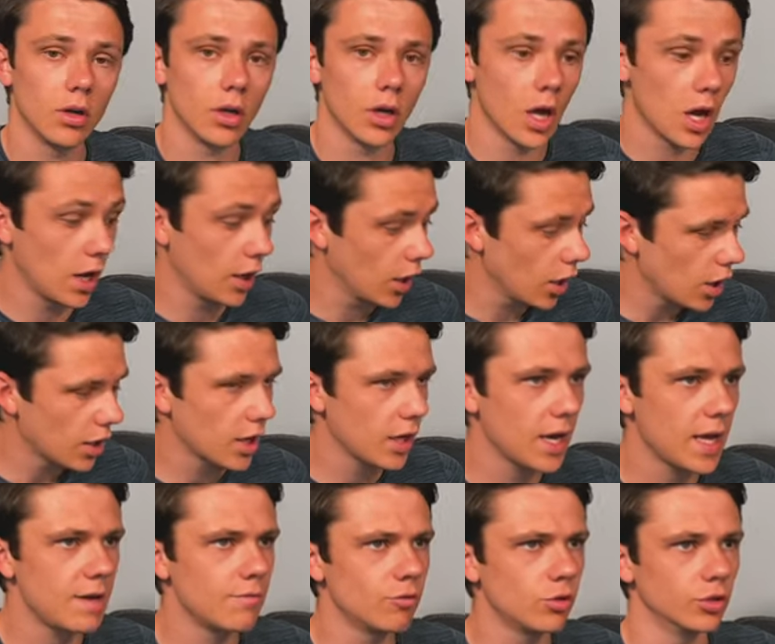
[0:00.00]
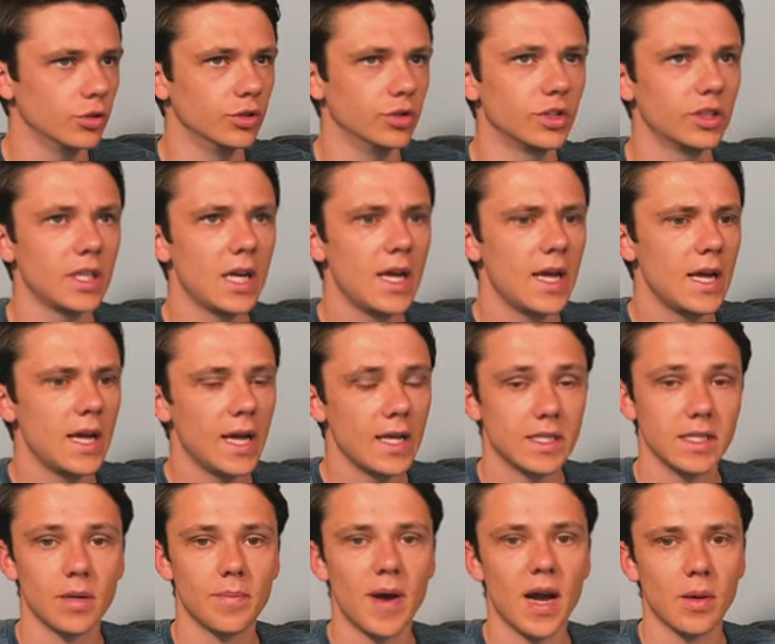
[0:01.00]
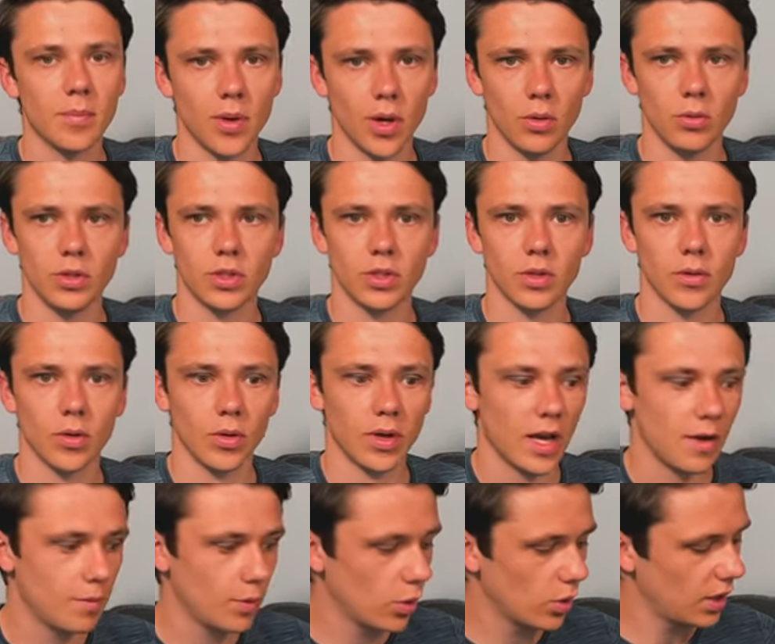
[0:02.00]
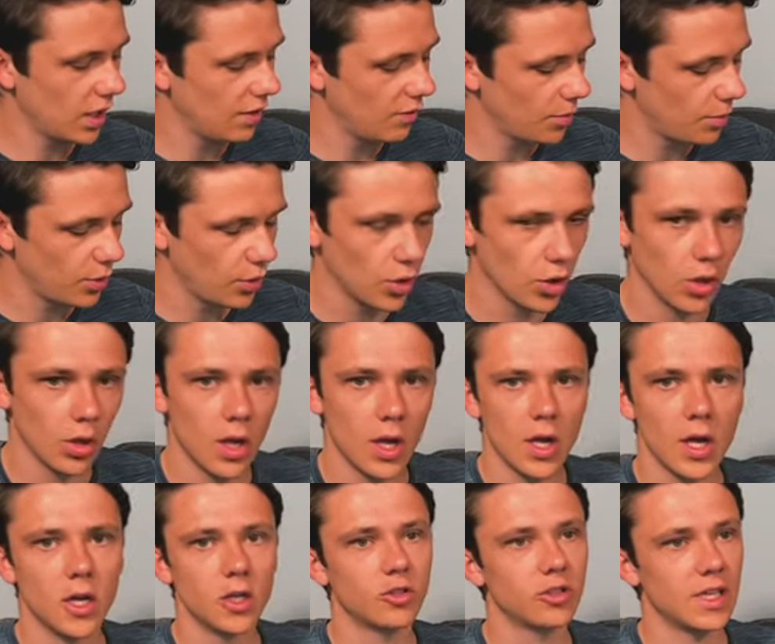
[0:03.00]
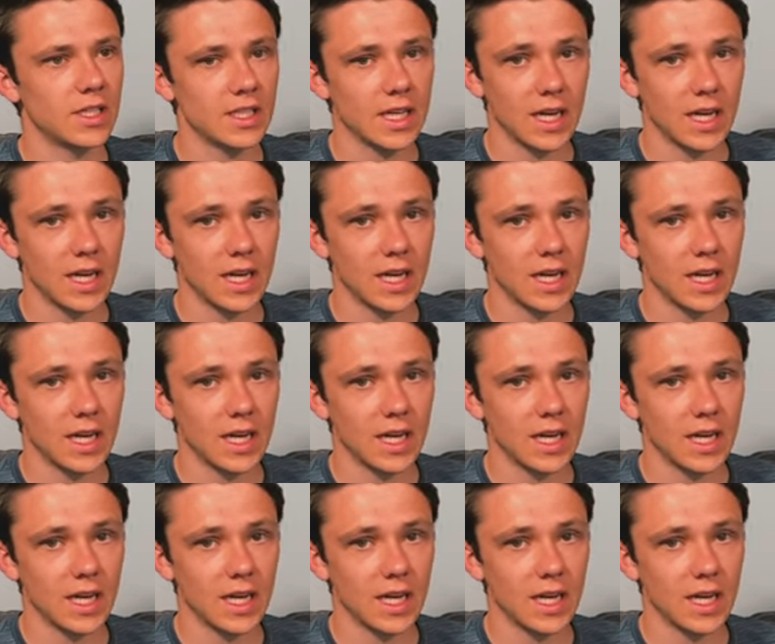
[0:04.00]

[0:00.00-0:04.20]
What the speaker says: of late runs into the back post. Okay, if we look at Liverpool, Trent